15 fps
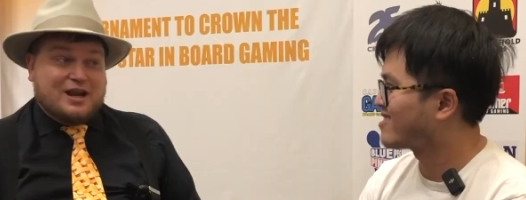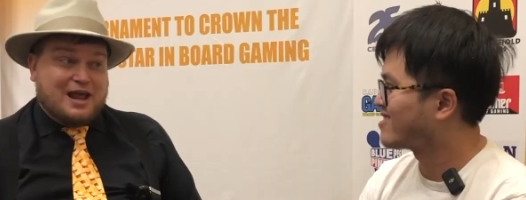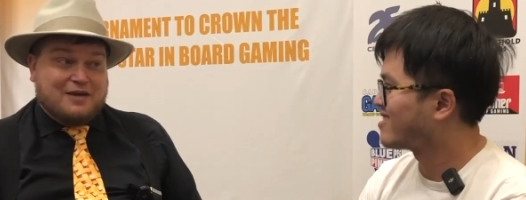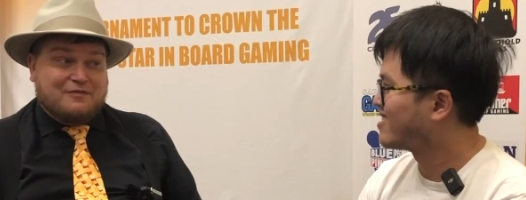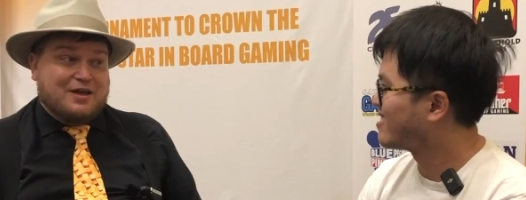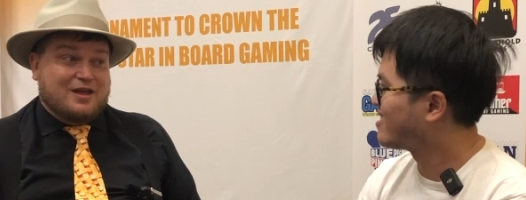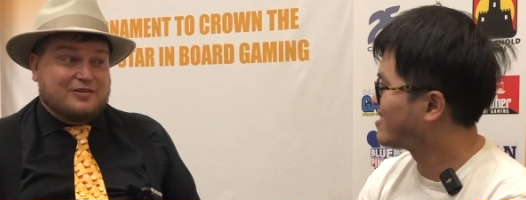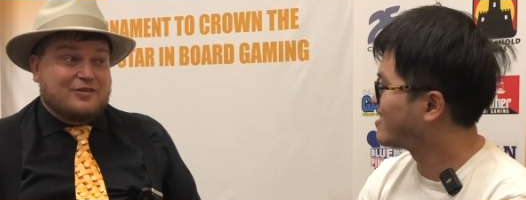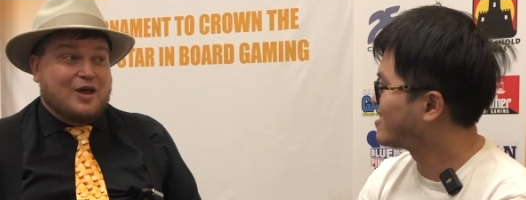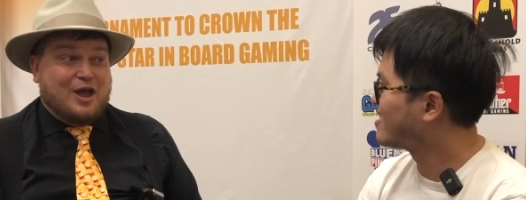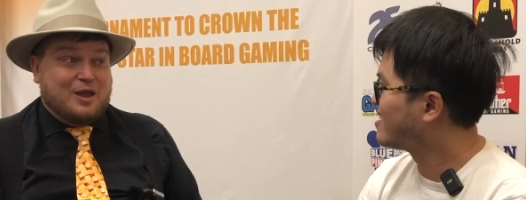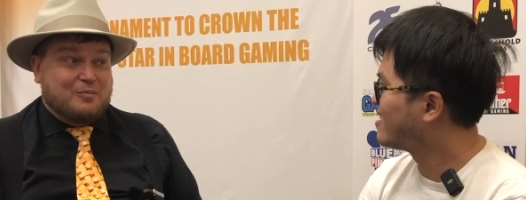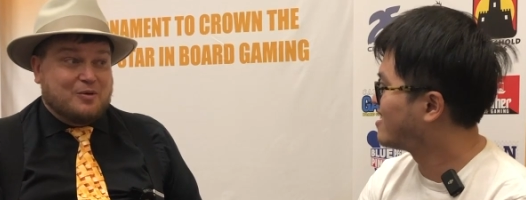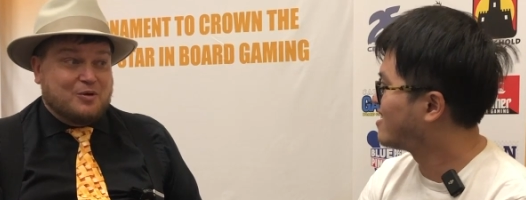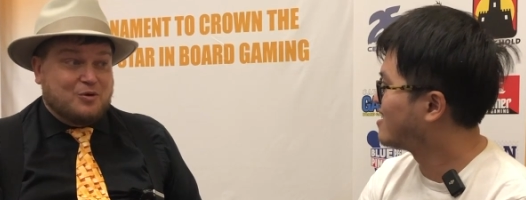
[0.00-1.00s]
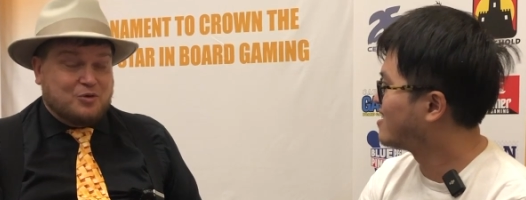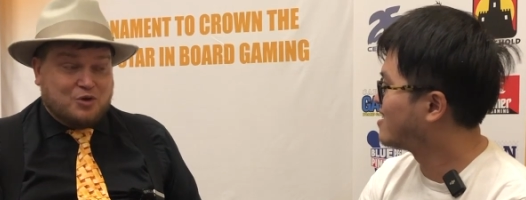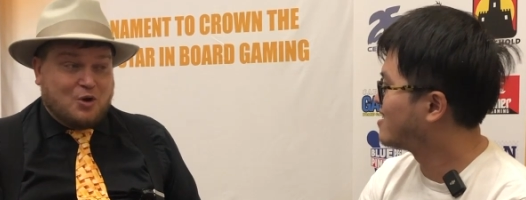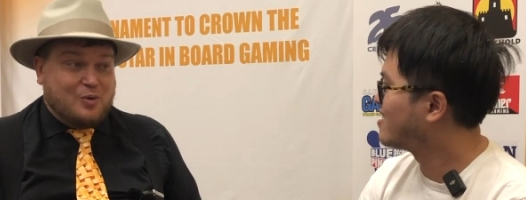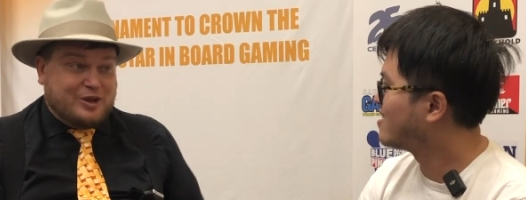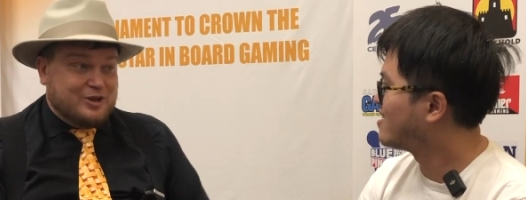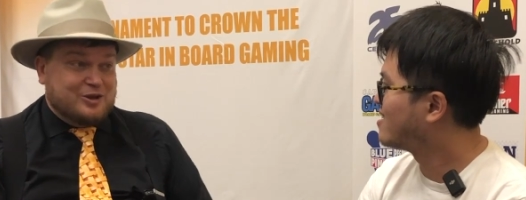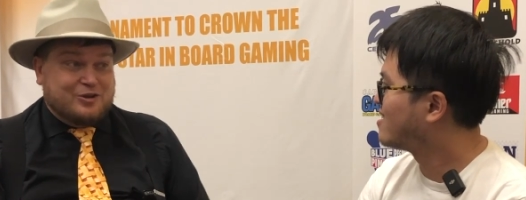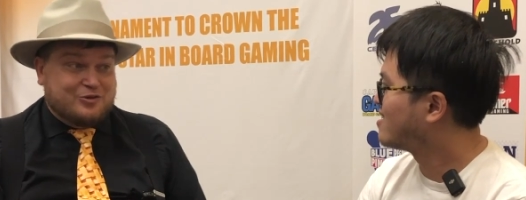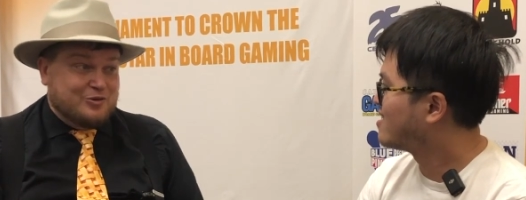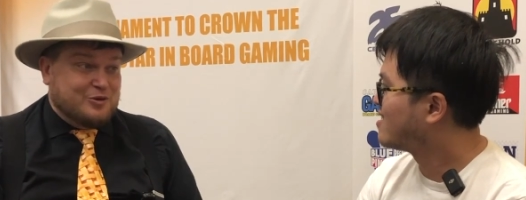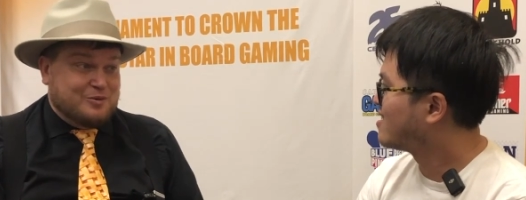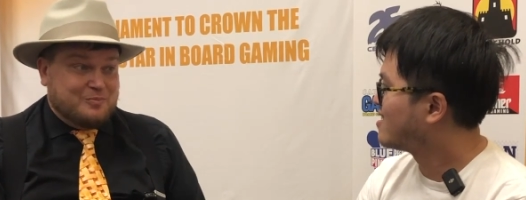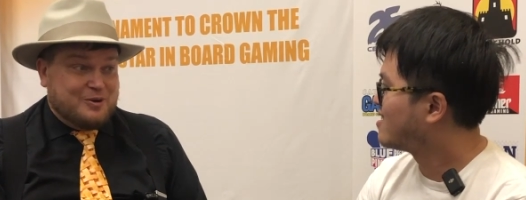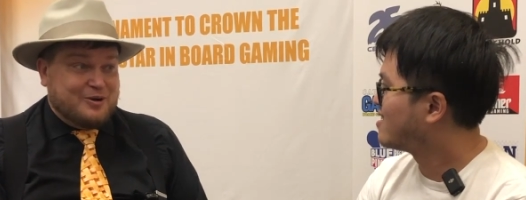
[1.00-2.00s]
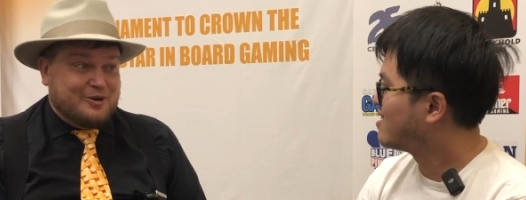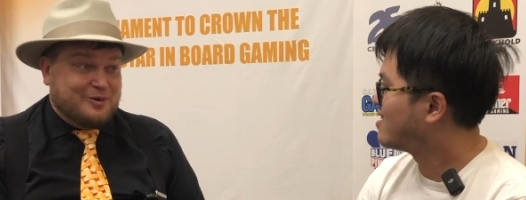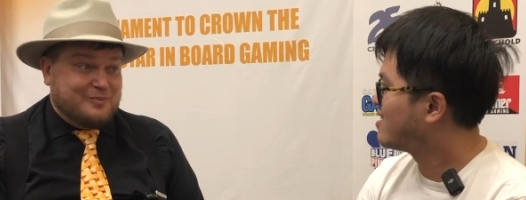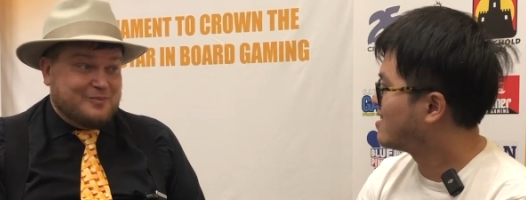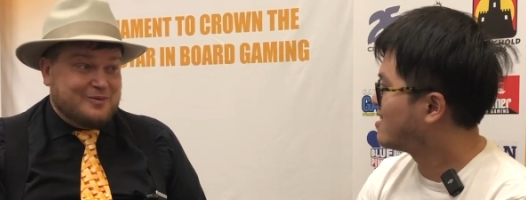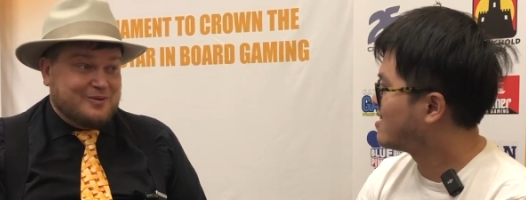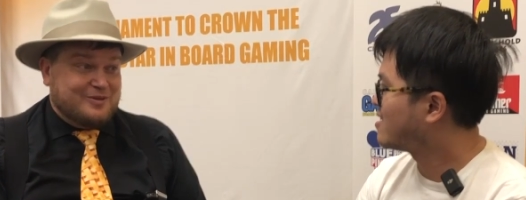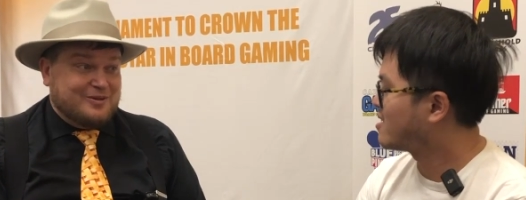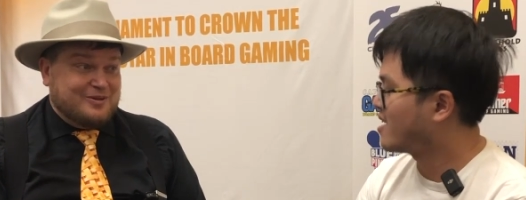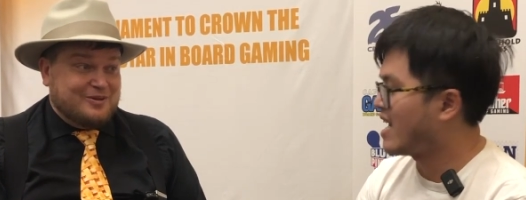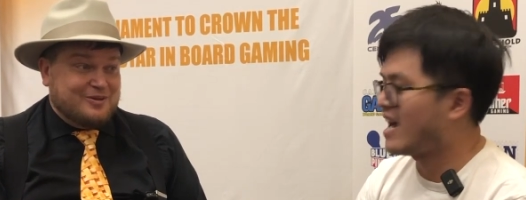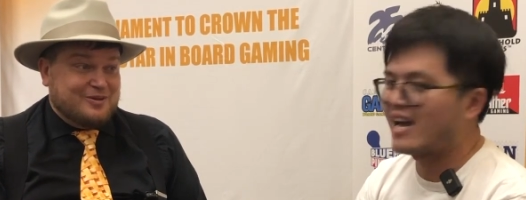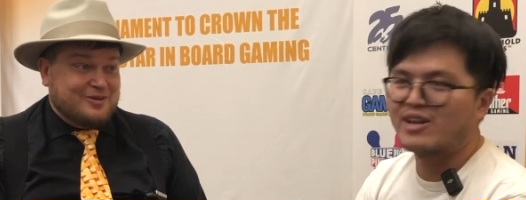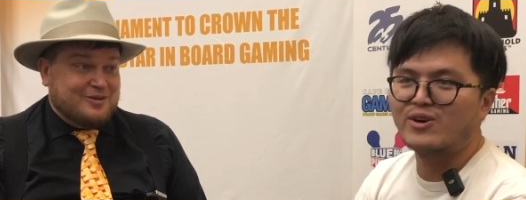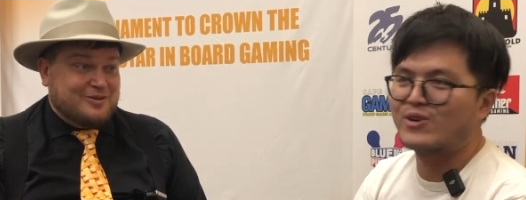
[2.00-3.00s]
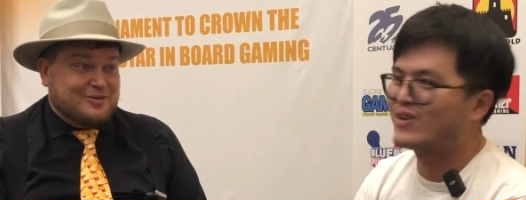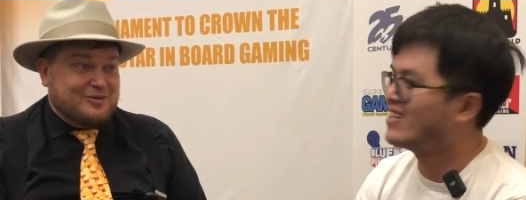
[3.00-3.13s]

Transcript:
Speaker 1: have that time going into Dune Imperium. I, I don't.